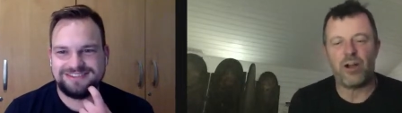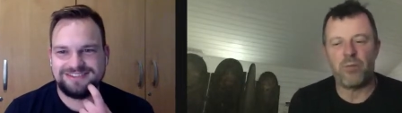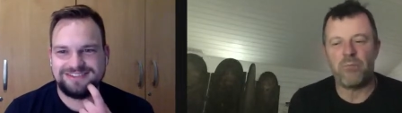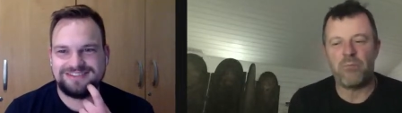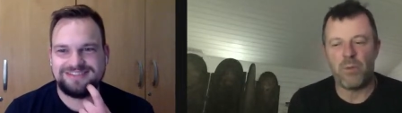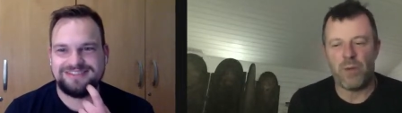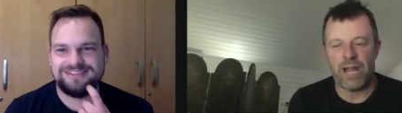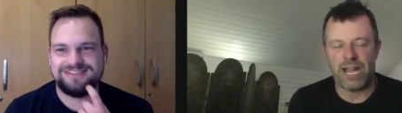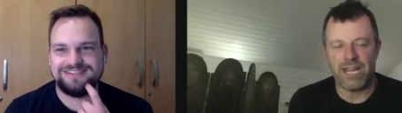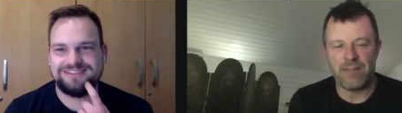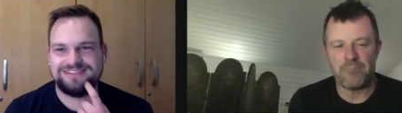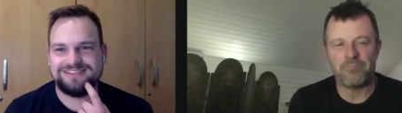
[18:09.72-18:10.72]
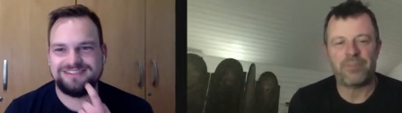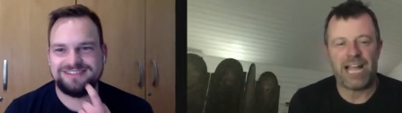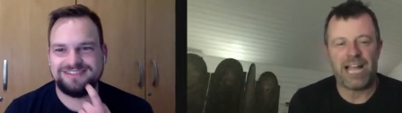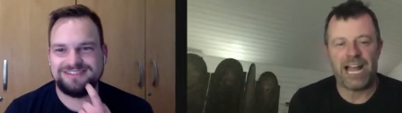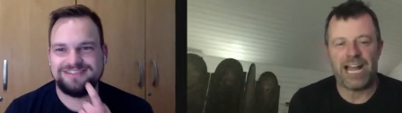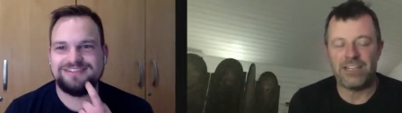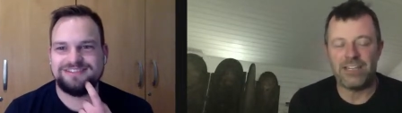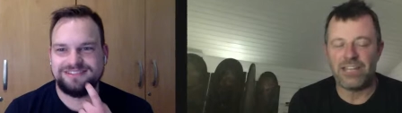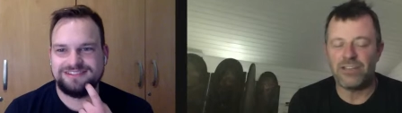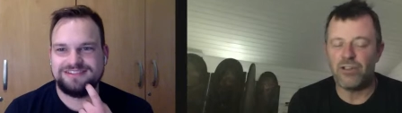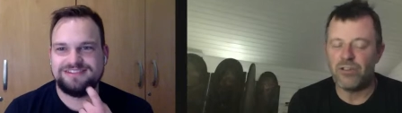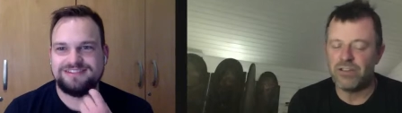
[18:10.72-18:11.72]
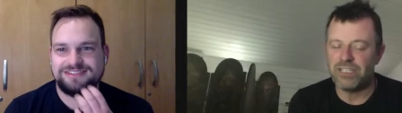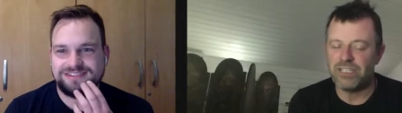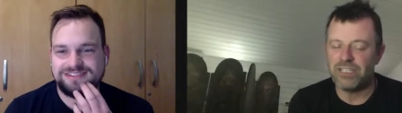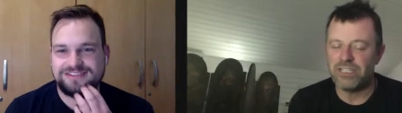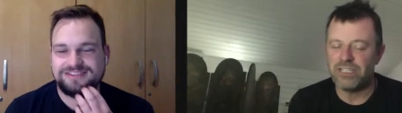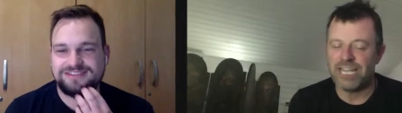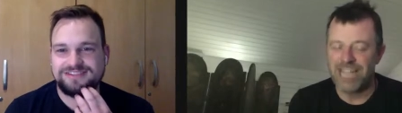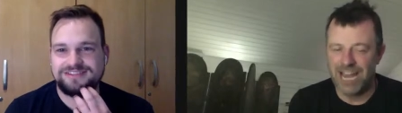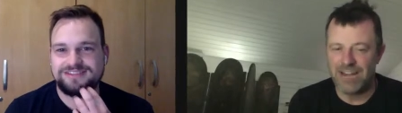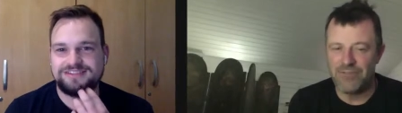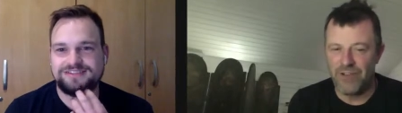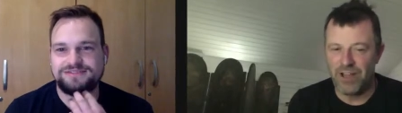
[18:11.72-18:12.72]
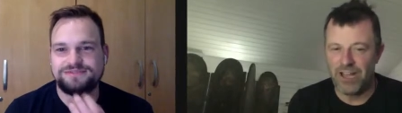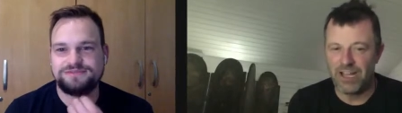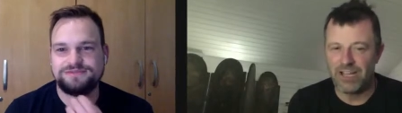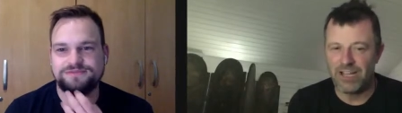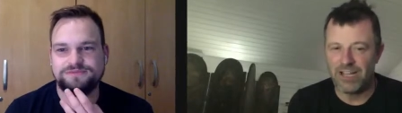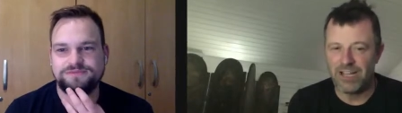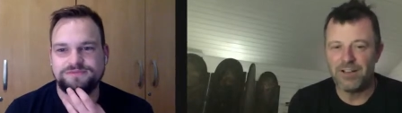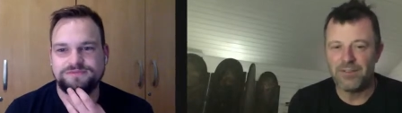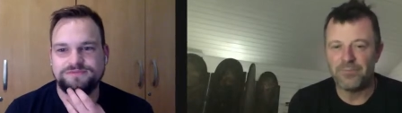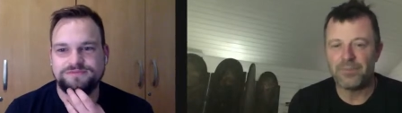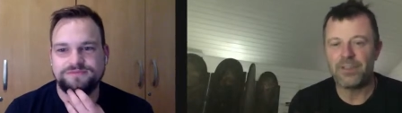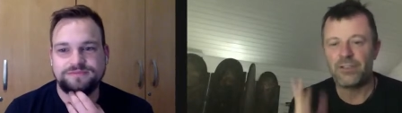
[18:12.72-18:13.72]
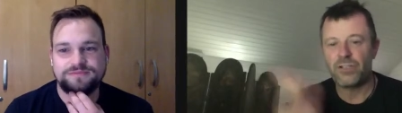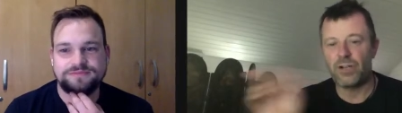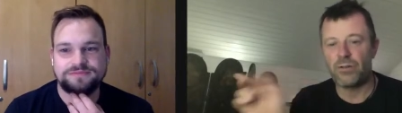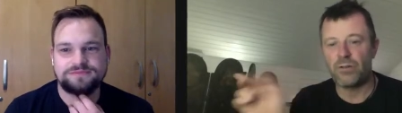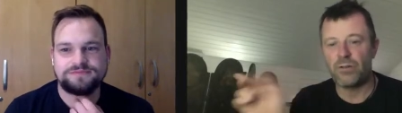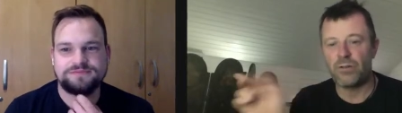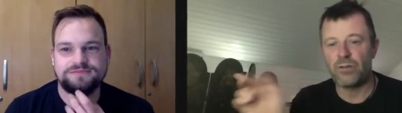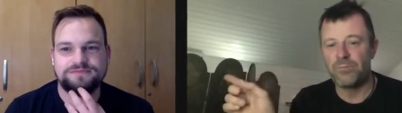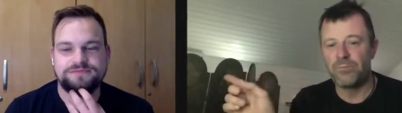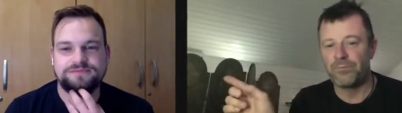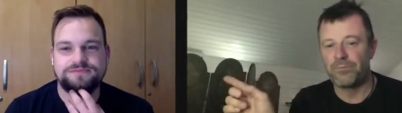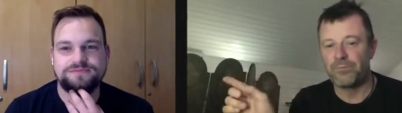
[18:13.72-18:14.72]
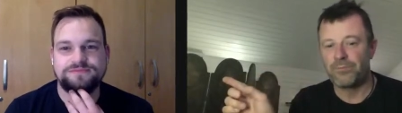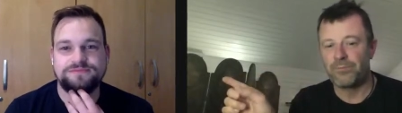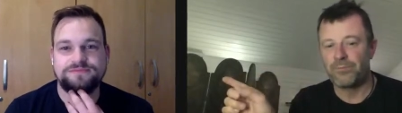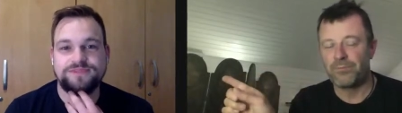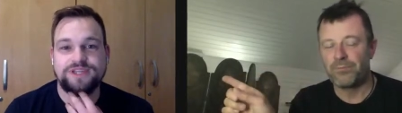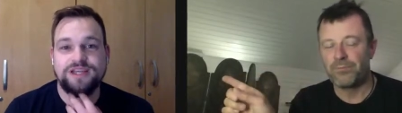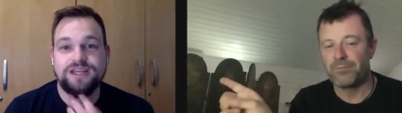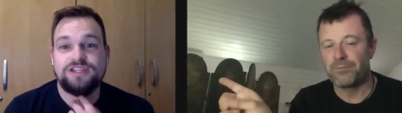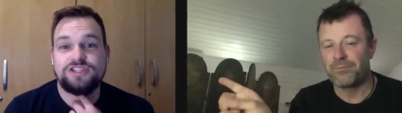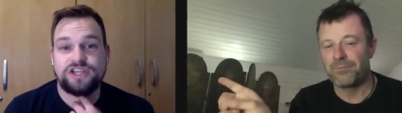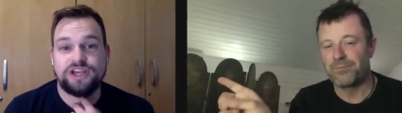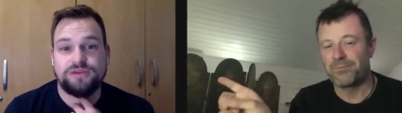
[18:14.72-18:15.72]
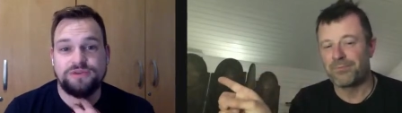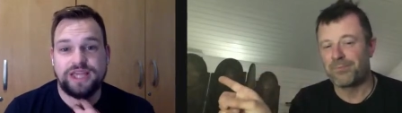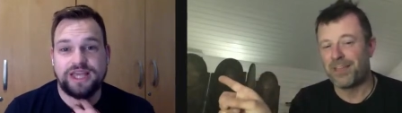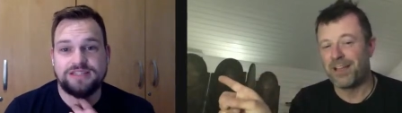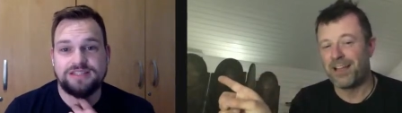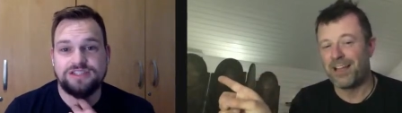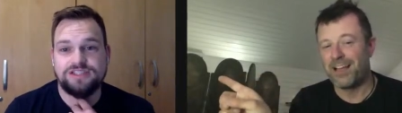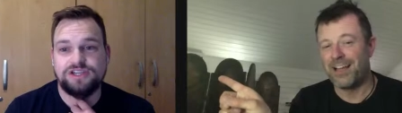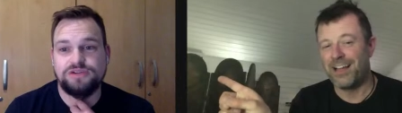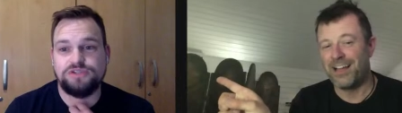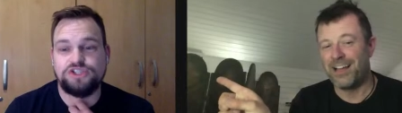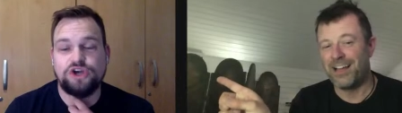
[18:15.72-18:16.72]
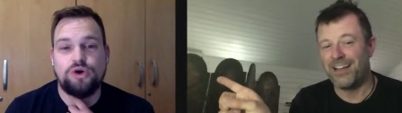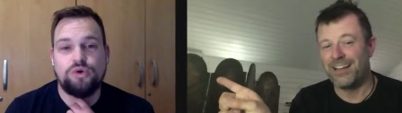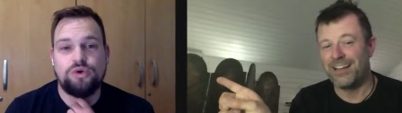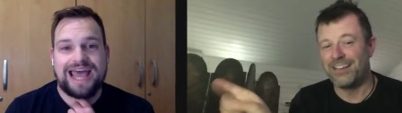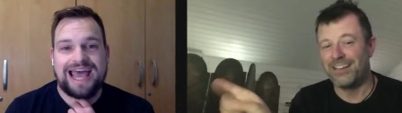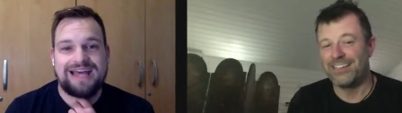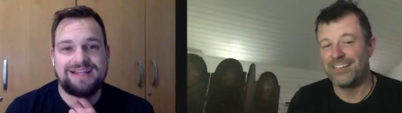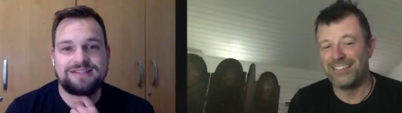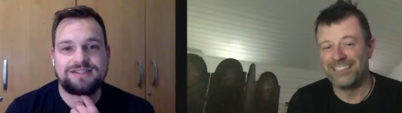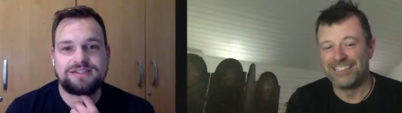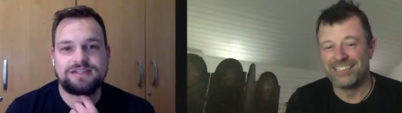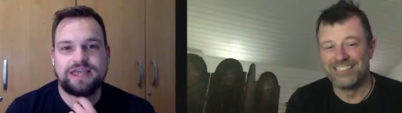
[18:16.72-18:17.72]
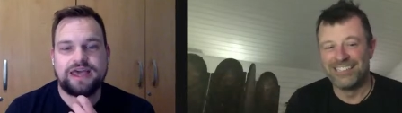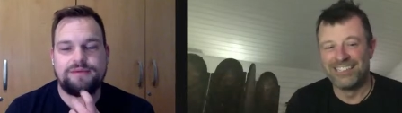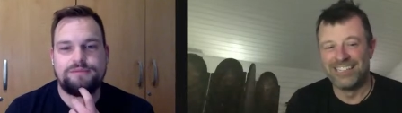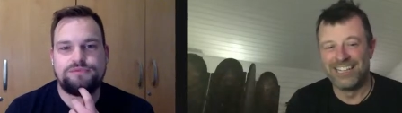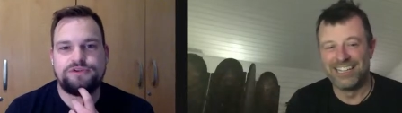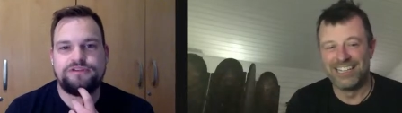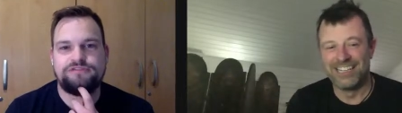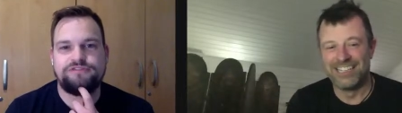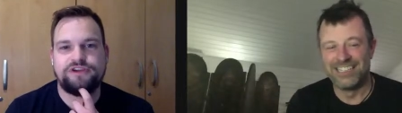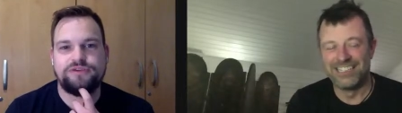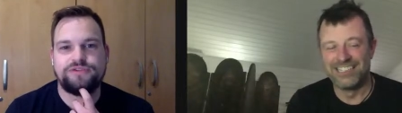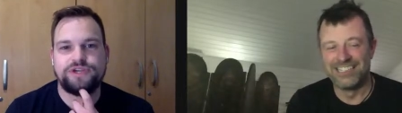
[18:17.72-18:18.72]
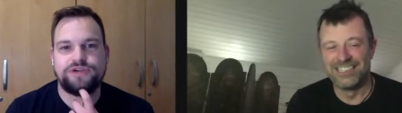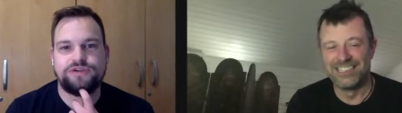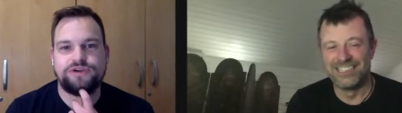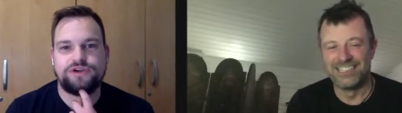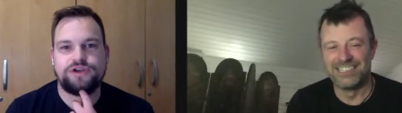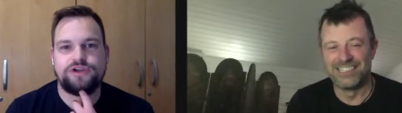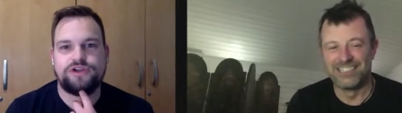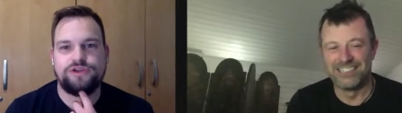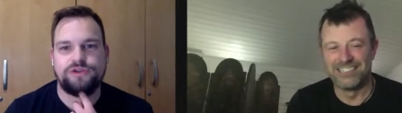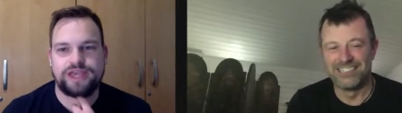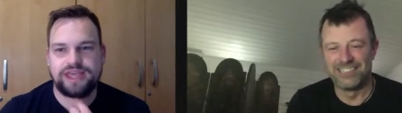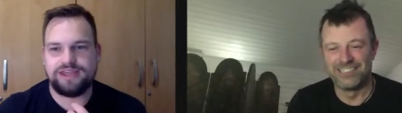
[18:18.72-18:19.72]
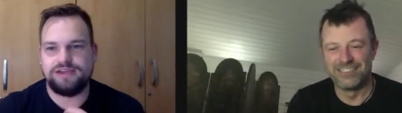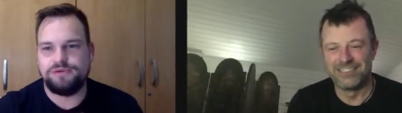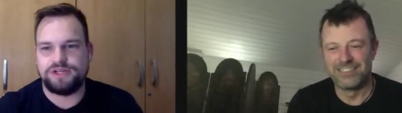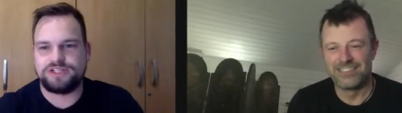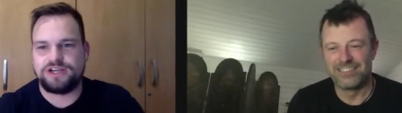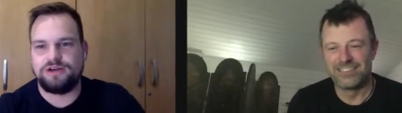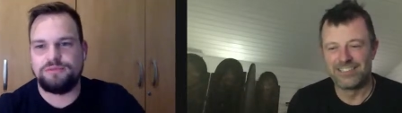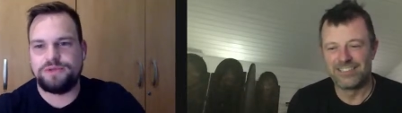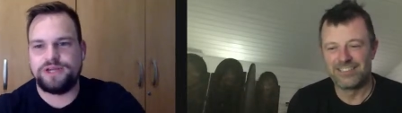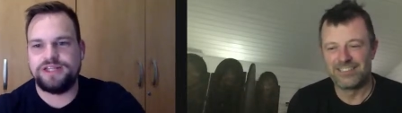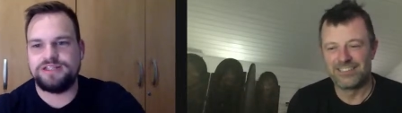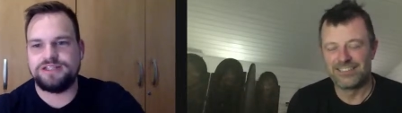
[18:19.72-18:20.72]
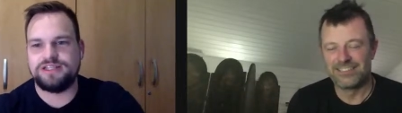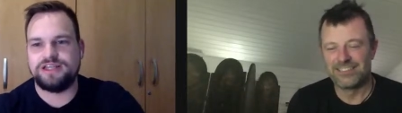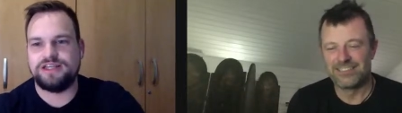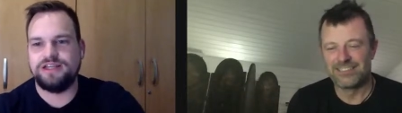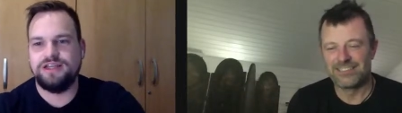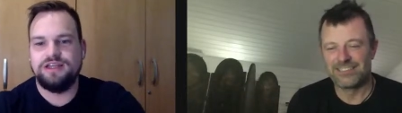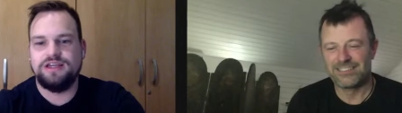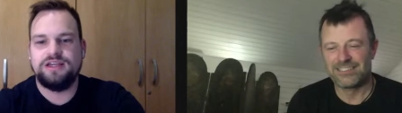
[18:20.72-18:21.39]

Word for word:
Speaker 1: on my way, and then you can send it in via Joel.
Speaker 2: So yes, so Joel at CambrianPhoto.co.uk, which I'll put into the